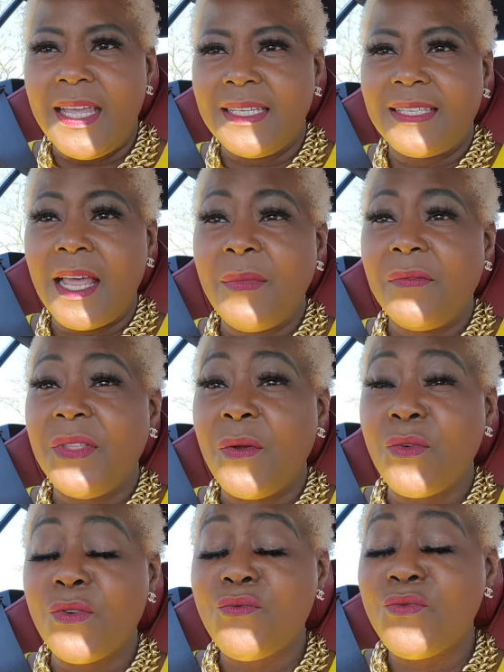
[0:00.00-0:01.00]
some of
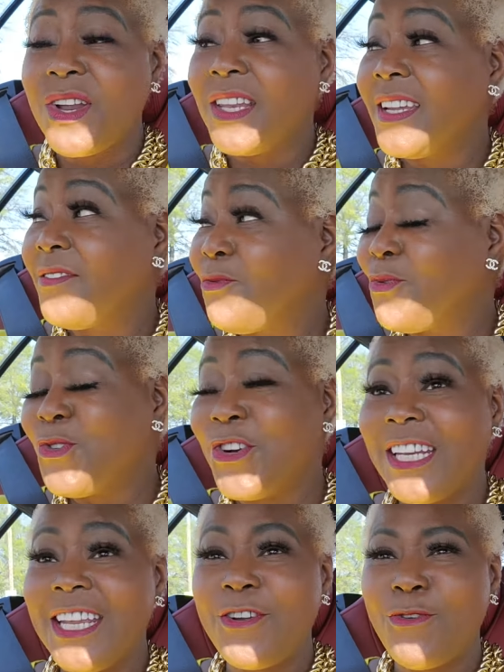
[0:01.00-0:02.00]
them were really,
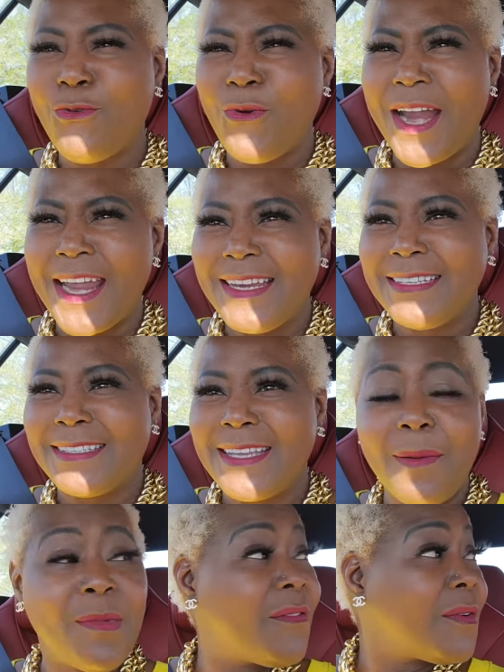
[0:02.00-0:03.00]
really great.
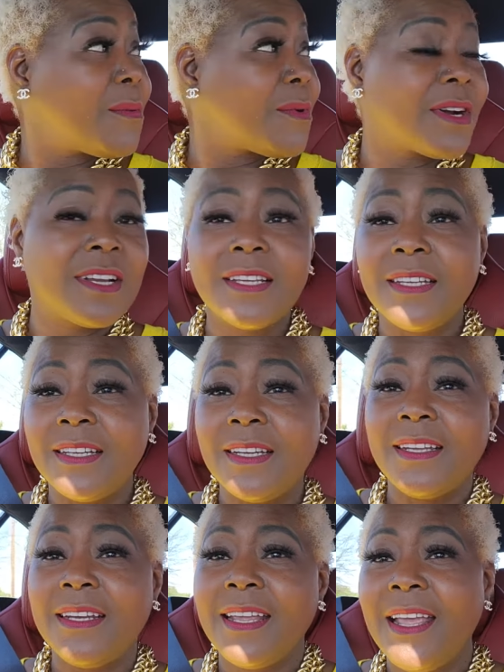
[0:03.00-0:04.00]
Some of them were
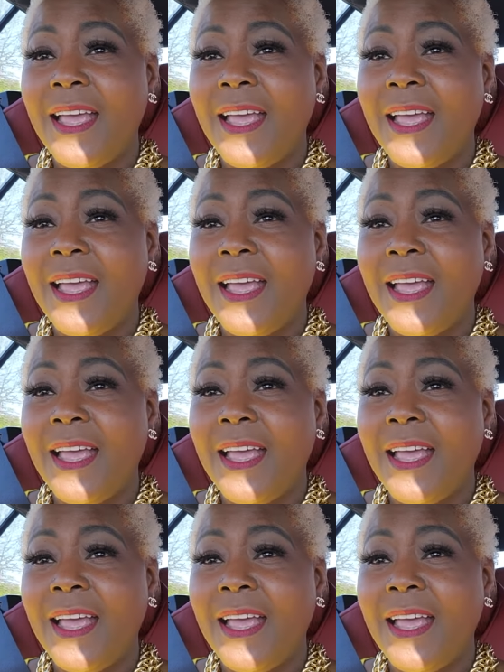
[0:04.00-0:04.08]
good.